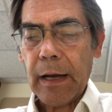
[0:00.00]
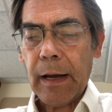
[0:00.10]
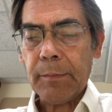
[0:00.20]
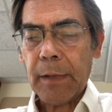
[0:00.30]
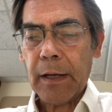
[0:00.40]

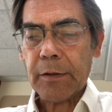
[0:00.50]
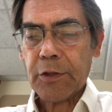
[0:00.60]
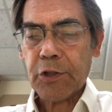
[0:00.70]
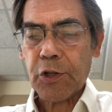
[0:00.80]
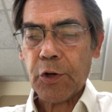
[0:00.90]
I'm not
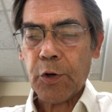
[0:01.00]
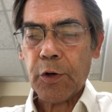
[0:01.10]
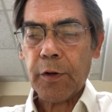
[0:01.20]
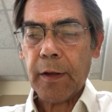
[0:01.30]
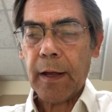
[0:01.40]

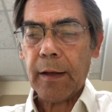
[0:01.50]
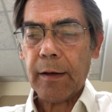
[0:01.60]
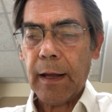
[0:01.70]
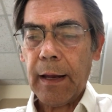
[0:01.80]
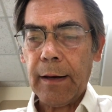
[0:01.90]
sure that
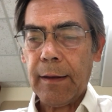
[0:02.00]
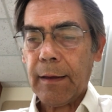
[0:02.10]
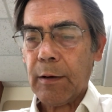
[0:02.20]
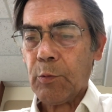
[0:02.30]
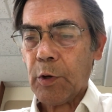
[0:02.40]

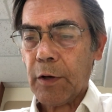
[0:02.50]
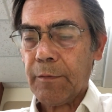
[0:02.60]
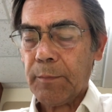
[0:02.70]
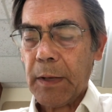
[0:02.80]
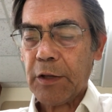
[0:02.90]
anything would
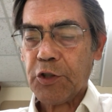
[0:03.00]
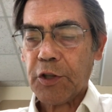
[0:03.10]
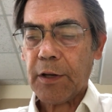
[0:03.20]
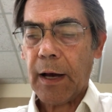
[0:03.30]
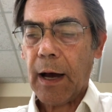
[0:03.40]
have
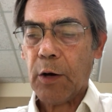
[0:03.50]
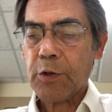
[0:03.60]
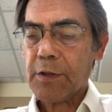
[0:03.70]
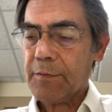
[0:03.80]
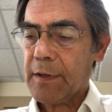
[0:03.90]
mentioned a
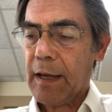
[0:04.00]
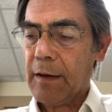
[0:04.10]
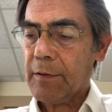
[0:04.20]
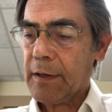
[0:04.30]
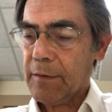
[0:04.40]
house of
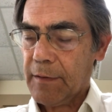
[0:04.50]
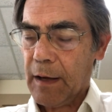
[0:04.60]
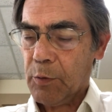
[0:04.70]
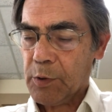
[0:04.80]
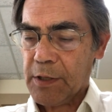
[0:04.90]
David if
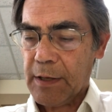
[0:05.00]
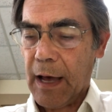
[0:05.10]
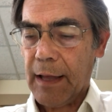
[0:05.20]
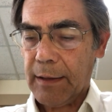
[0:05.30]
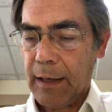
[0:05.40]
that was
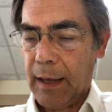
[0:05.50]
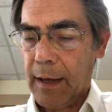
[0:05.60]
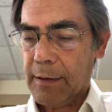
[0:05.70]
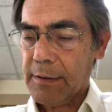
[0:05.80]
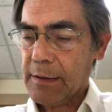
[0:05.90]
not the
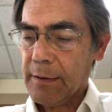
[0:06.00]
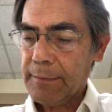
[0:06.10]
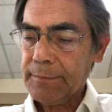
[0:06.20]
case.